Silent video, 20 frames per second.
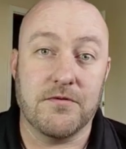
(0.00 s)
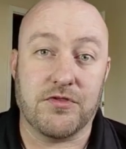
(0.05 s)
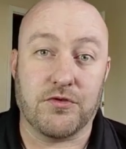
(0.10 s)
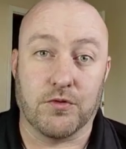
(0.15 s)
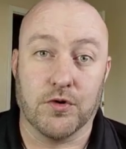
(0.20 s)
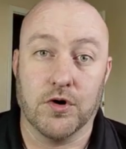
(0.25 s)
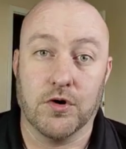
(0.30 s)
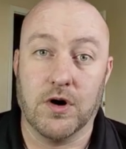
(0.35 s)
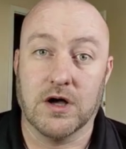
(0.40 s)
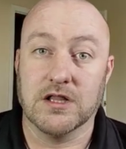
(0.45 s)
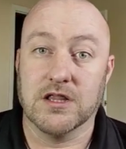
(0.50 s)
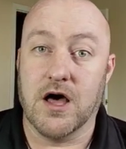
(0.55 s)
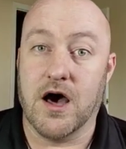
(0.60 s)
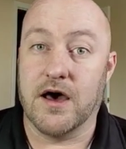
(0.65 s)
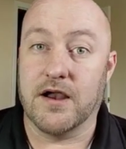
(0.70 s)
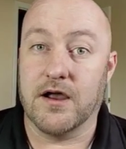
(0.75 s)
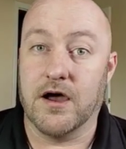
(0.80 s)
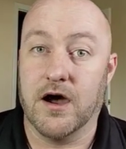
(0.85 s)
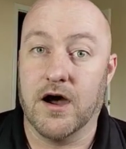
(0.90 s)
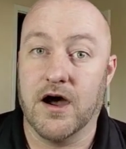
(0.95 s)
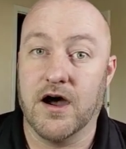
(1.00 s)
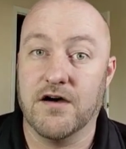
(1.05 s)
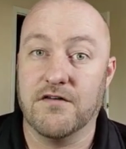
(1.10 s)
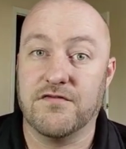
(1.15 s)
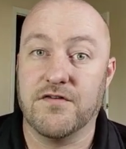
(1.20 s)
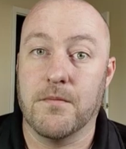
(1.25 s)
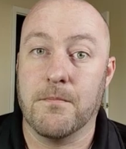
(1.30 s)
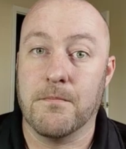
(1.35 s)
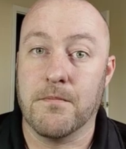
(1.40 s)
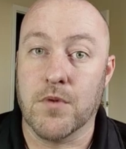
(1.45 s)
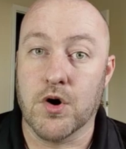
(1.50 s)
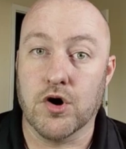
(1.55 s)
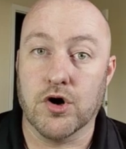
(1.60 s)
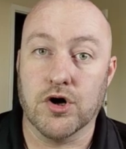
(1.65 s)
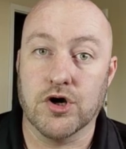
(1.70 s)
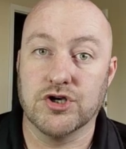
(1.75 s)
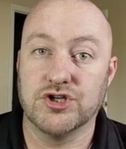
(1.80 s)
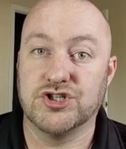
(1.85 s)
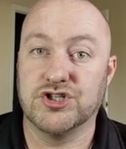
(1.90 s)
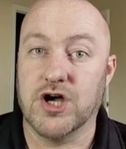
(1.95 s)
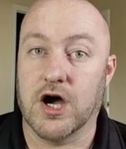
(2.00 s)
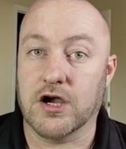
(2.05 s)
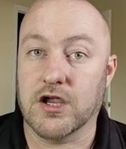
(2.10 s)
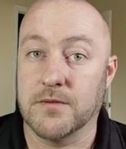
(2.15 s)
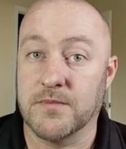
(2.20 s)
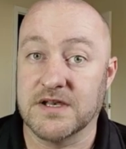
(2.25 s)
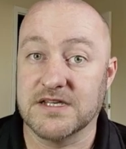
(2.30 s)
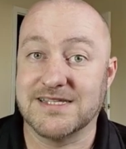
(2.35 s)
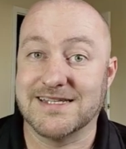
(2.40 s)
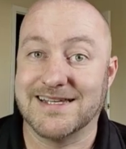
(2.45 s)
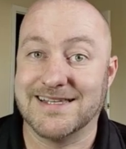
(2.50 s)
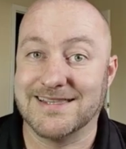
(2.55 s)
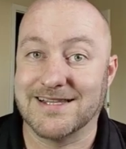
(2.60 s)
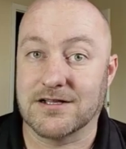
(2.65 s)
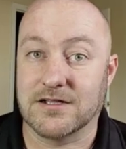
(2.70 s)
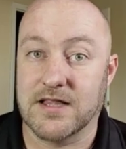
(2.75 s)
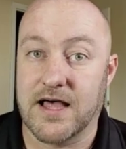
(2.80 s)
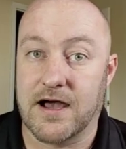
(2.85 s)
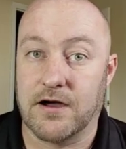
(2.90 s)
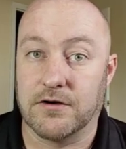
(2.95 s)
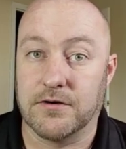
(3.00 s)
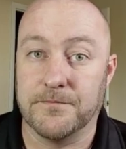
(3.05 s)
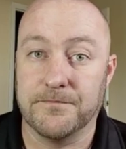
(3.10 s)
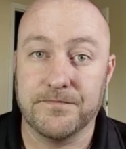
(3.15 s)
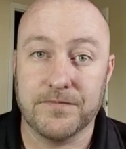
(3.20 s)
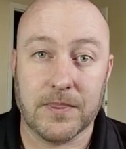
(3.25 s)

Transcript: through a lot of merge documents in the cloud